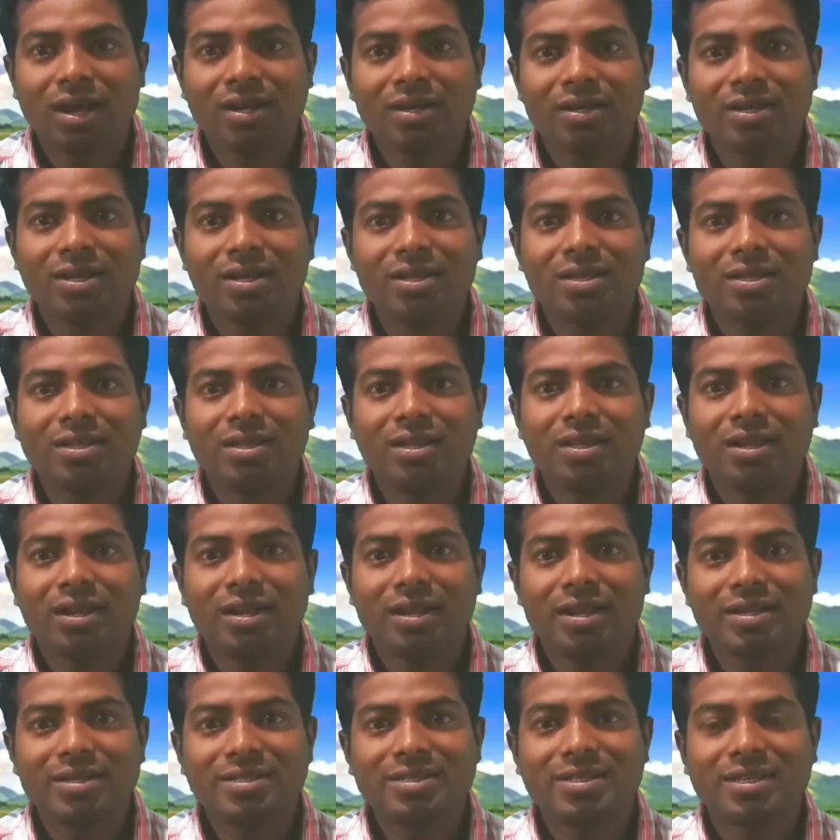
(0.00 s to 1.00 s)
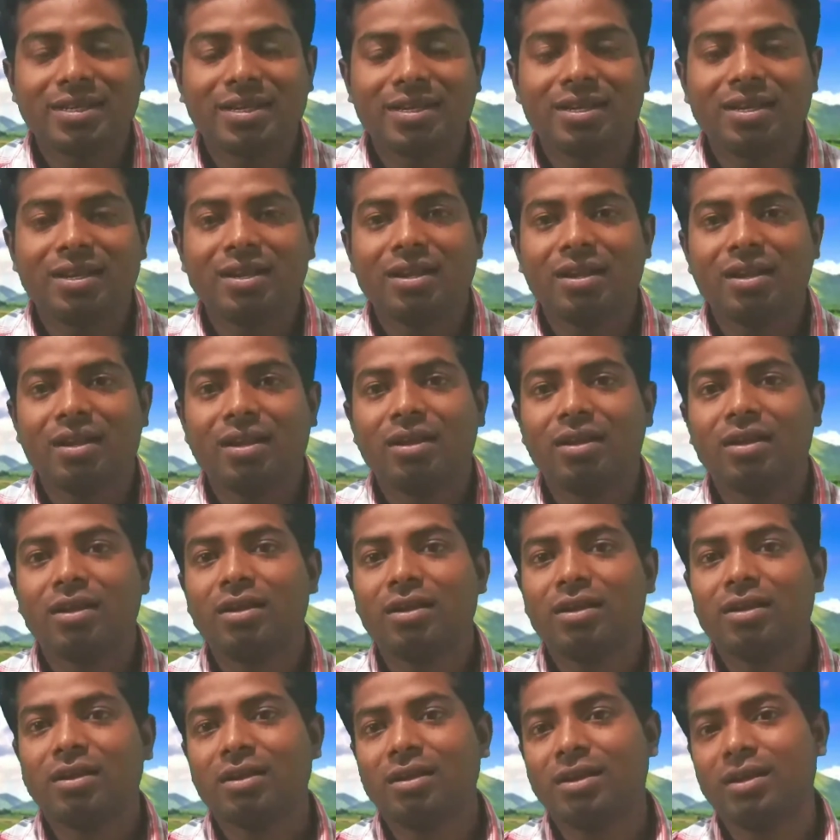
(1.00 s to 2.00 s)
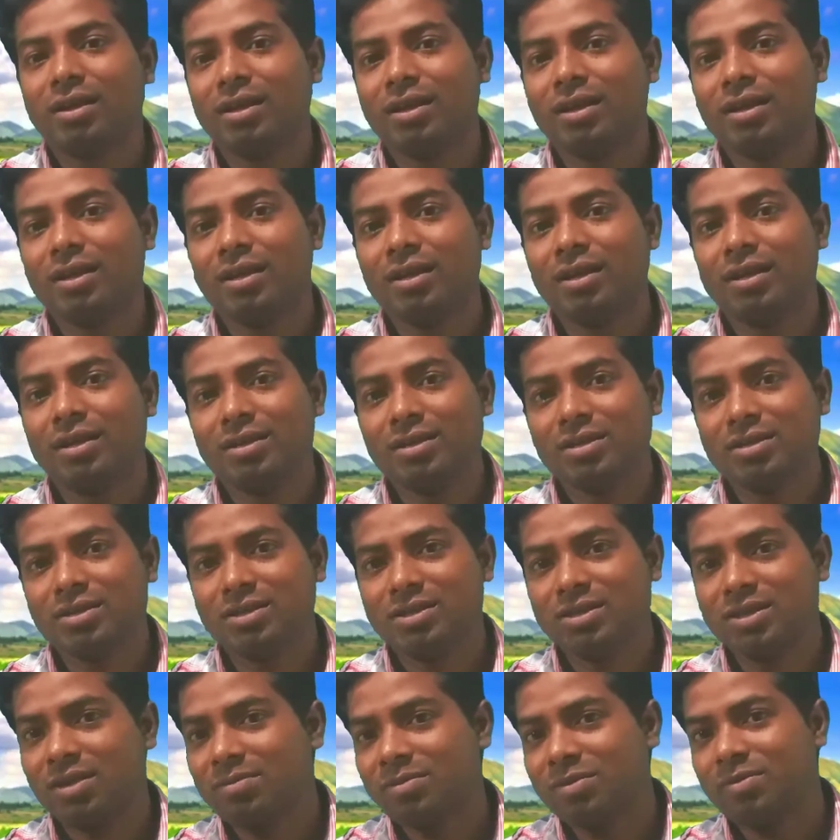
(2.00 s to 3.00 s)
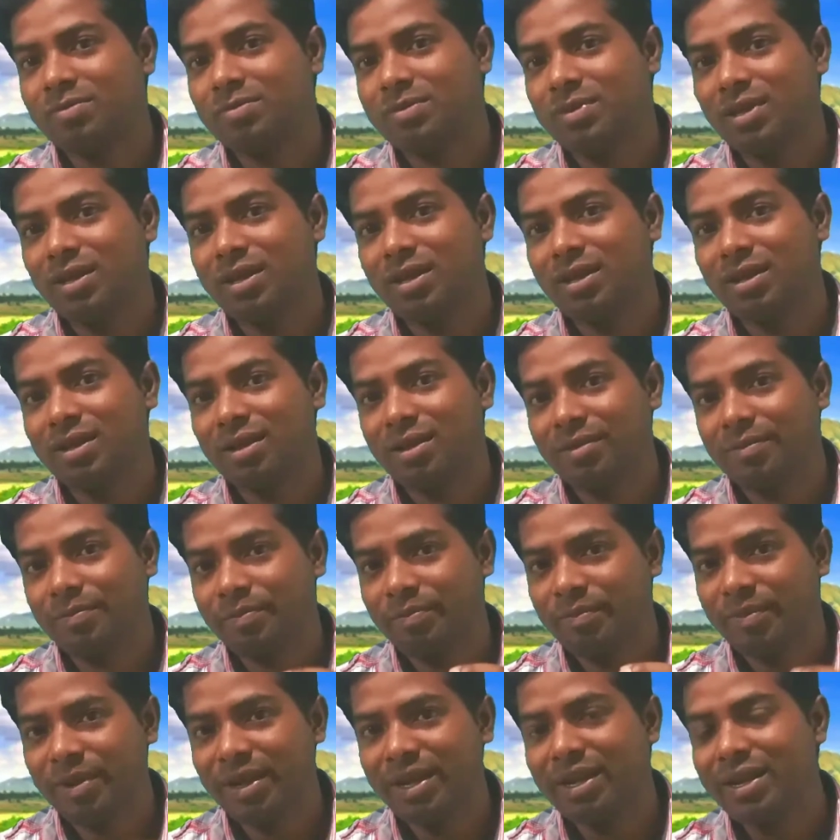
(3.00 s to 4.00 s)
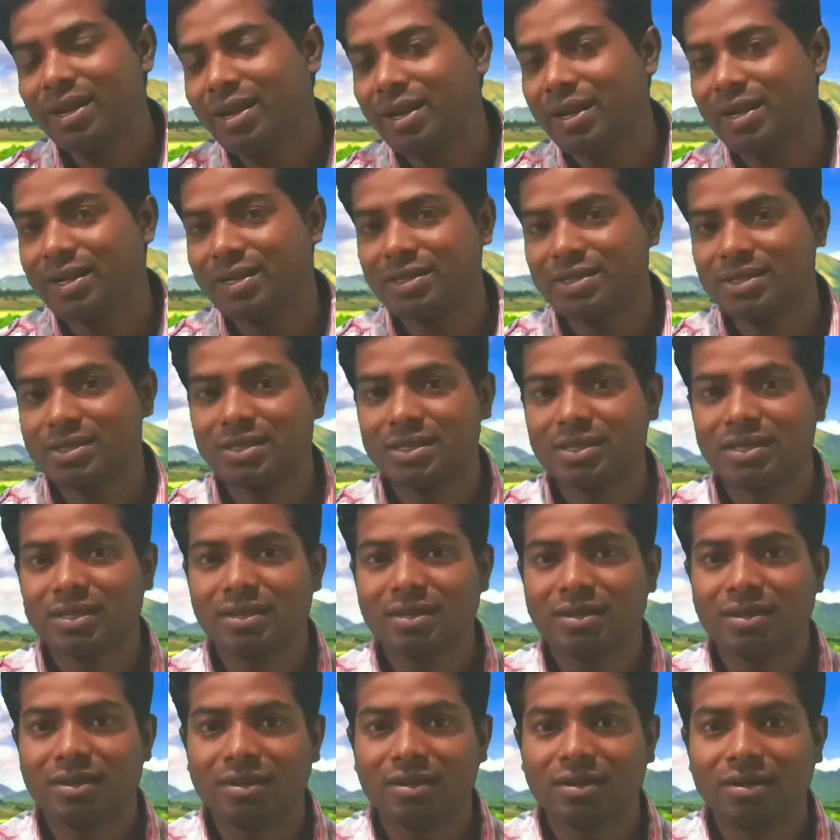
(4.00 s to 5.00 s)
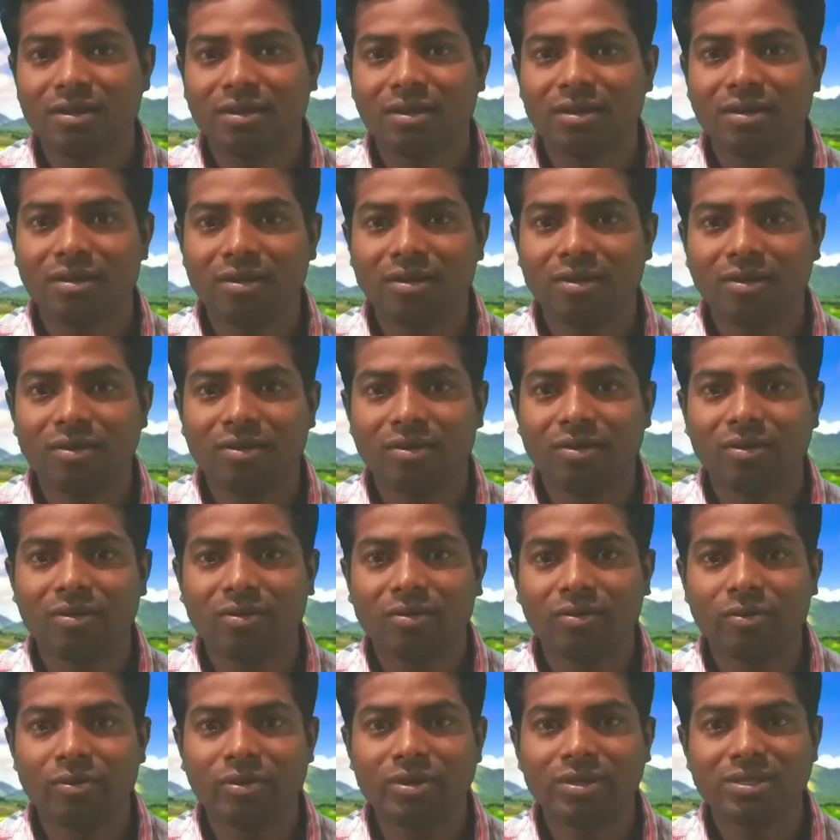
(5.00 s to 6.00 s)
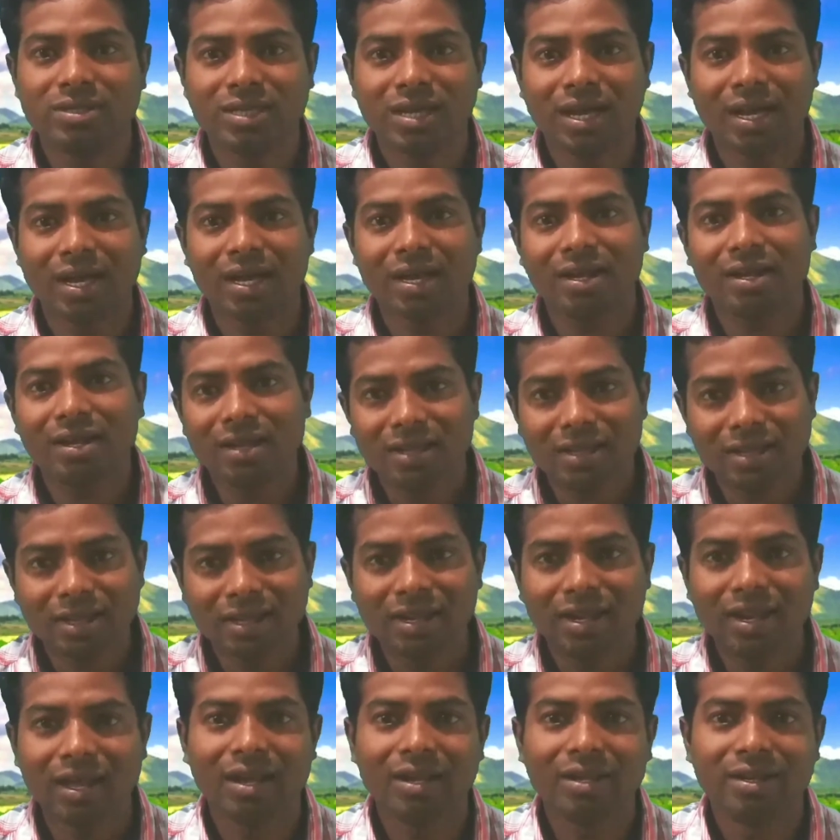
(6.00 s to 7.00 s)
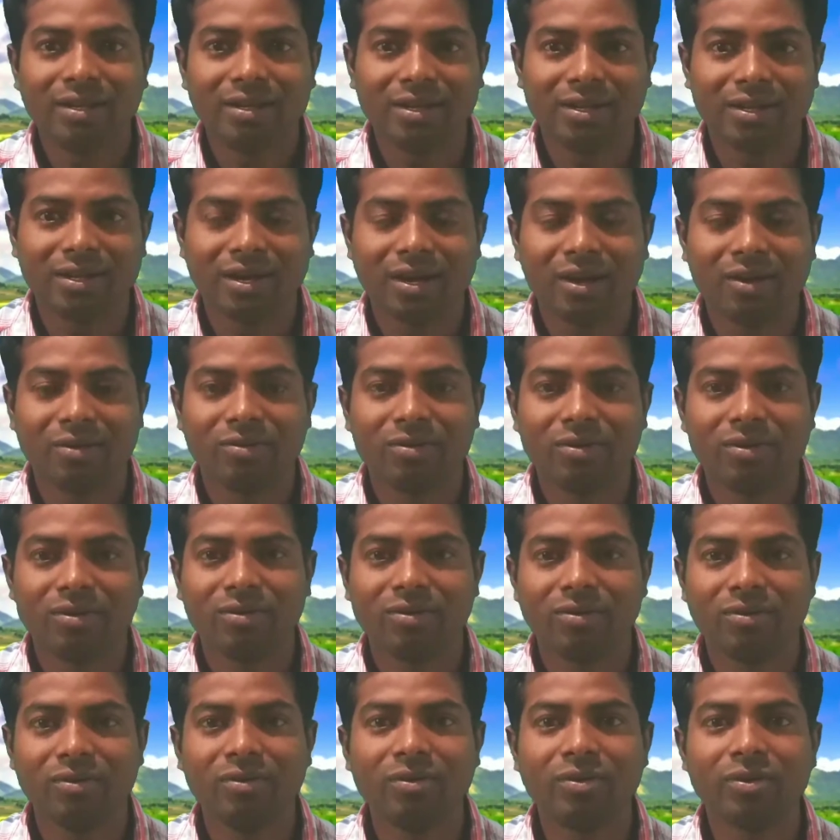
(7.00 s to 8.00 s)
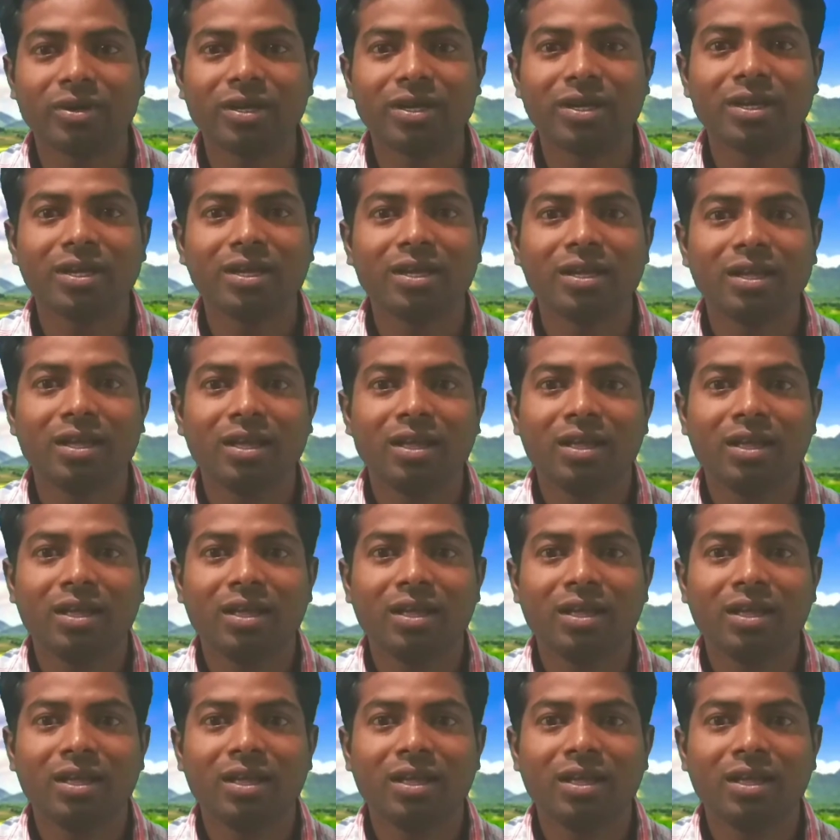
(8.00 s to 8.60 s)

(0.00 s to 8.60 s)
under the natural some of the minerals which are in underground, okay.